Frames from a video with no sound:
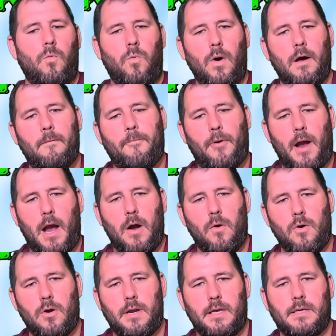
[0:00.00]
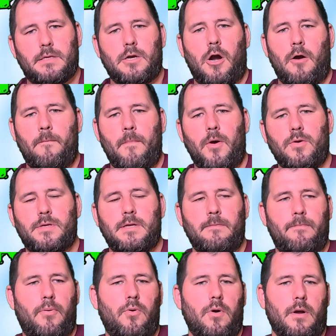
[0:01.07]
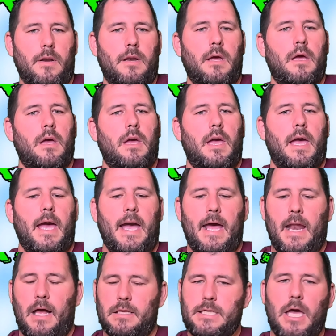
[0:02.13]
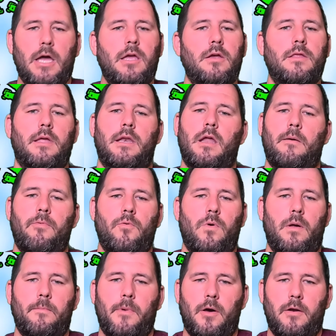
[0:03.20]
what priorities are most important. And I'll tell you, the number one